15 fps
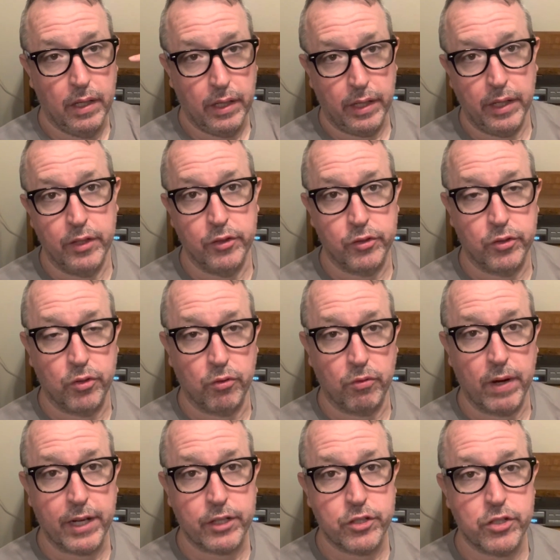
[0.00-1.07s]

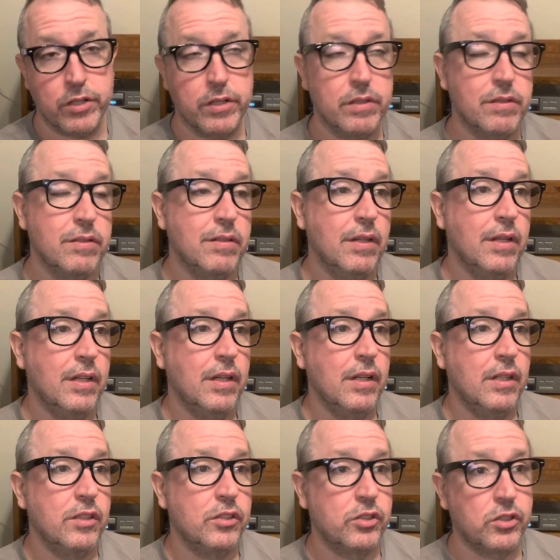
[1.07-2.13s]
Insurrection,
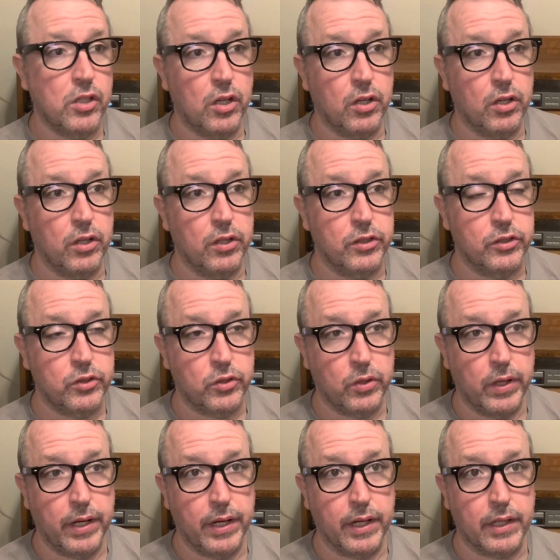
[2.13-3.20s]
Star
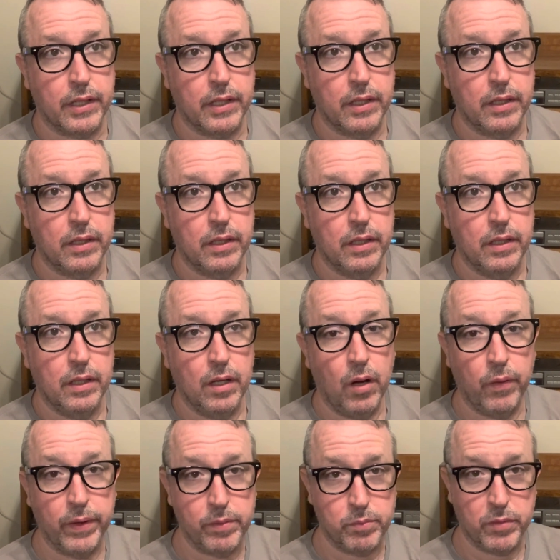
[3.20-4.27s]
Trek. Oh,
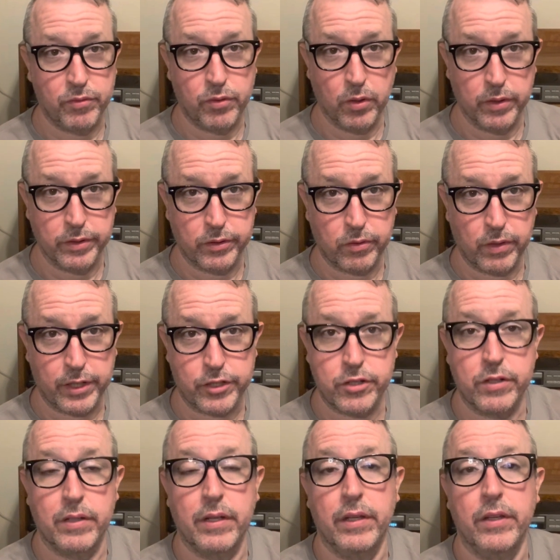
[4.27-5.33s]
wait, before Insurrection
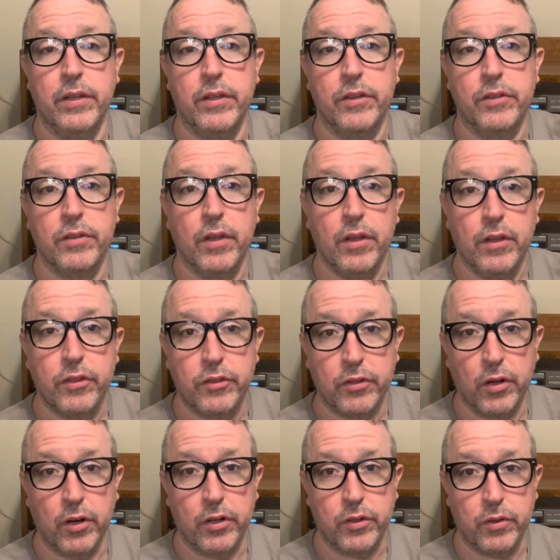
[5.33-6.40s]
is
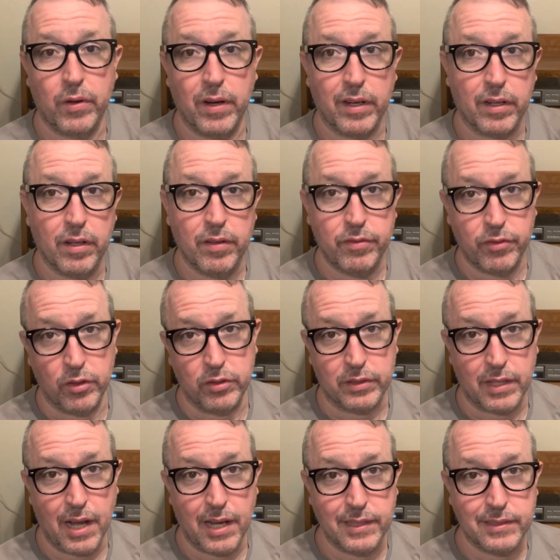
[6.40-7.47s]
Star Trek First
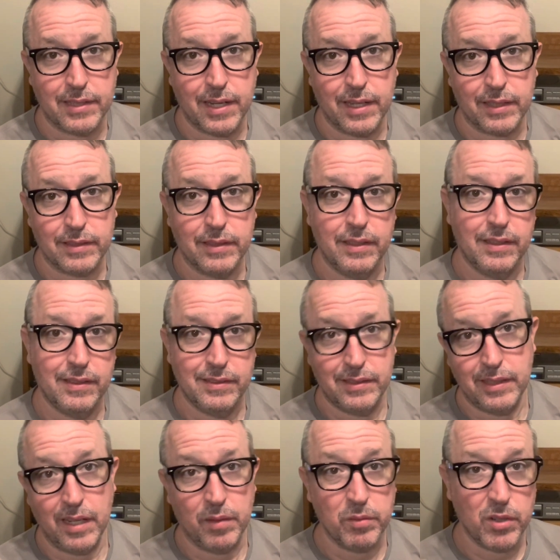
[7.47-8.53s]
Contact. See,
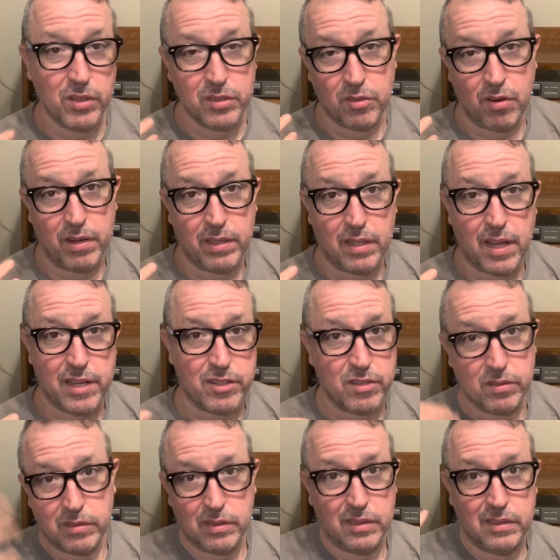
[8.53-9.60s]
I'm going chronological
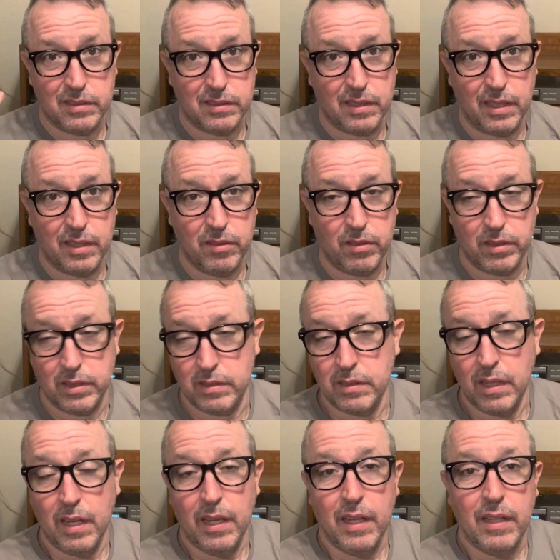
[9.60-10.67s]
because I know all this.
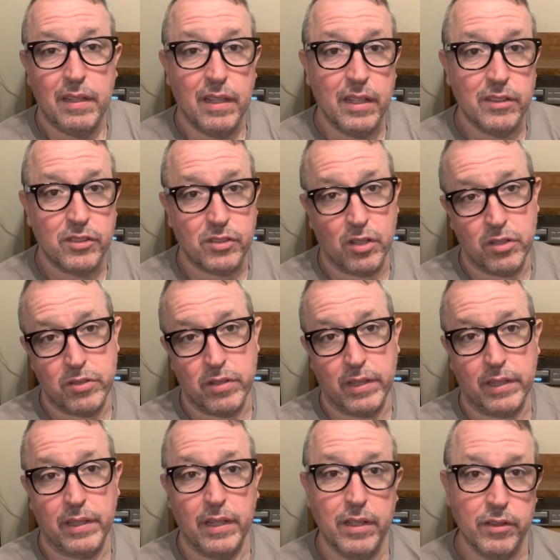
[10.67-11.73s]
Then Star Trek
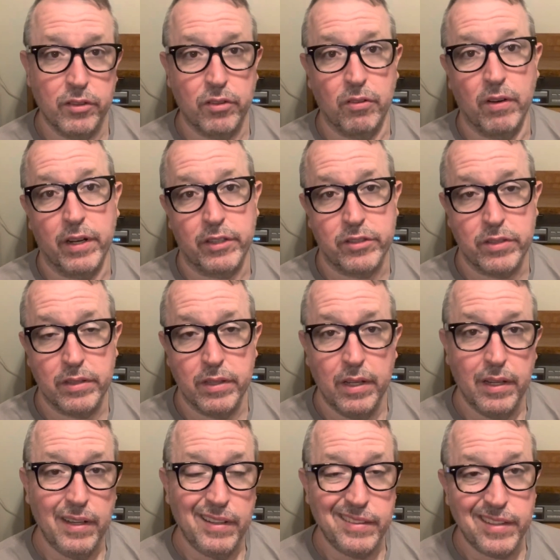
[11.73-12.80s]
Insurrection,
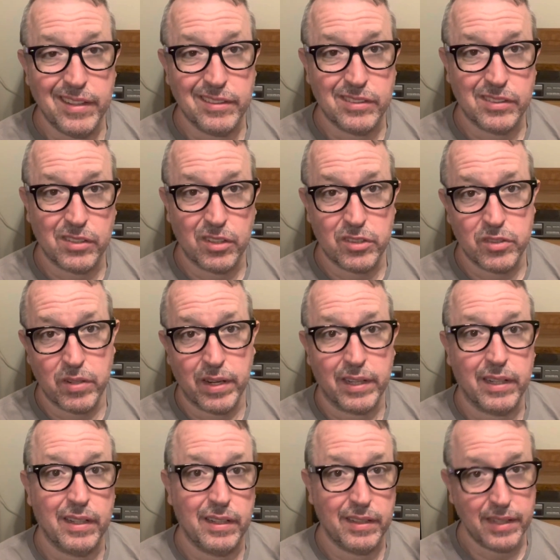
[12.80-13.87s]
then Star Trek
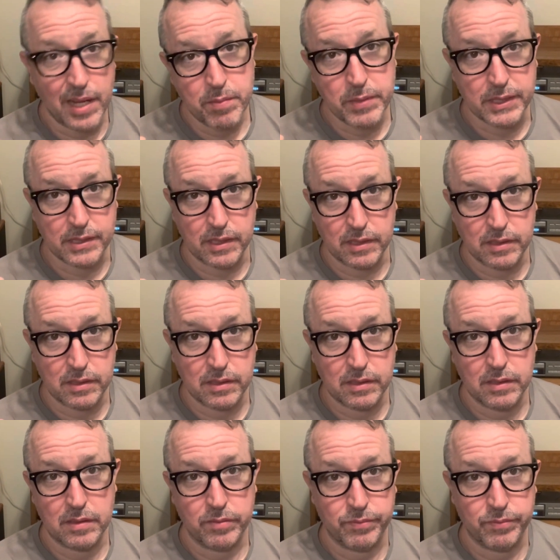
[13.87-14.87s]
Nemesis.